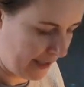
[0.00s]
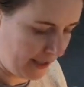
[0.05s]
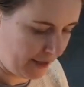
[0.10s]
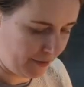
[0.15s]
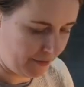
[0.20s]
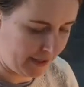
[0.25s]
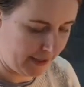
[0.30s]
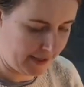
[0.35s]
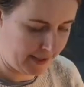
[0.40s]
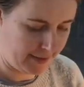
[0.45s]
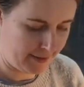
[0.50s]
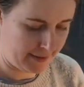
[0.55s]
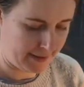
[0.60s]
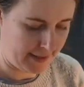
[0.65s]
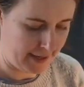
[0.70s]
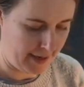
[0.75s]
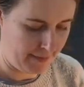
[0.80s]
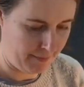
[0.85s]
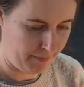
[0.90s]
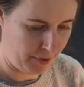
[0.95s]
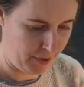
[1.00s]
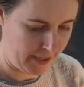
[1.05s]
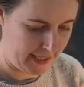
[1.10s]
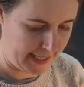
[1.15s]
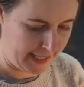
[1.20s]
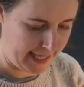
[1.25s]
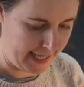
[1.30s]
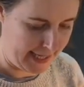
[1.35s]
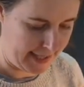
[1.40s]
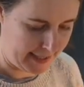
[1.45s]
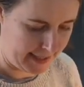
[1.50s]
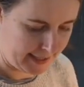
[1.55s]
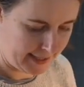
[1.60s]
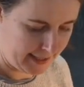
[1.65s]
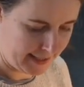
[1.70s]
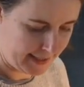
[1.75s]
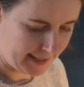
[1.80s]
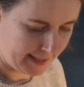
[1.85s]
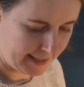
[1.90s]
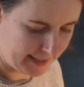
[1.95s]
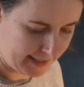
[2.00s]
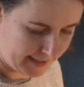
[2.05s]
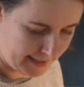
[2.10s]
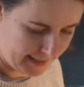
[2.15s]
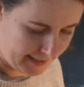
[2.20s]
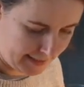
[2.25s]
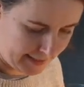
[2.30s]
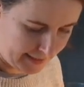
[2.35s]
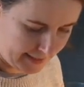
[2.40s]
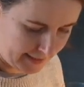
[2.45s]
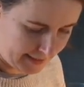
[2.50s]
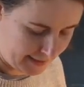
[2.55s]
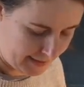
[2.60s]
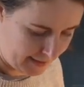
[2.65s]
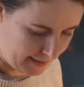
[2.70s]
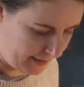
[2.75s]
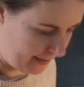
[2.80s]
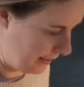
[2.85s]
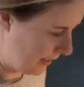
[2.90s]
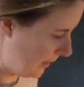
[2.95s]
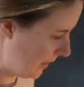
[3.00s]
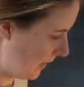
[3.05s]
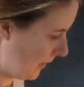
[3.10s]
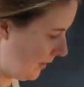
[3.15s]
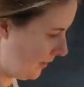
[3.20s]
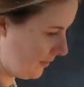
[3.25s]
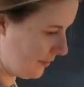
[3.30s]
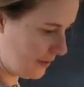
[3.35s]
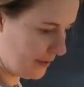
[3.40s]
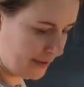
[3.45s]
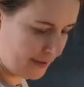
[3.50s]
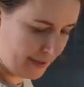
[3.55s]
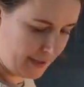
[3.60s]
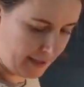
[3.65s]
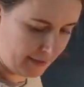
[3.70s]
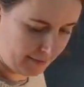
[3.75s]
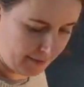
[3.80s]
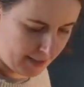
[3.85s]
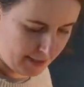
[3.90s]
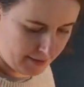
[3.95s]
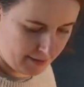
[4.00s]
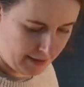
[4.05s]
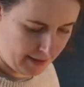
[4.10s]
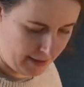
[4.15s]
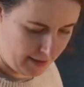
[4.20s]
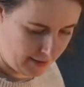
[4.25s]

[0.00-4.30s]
the ingredients that I'm putting in. So let's get it onto 0.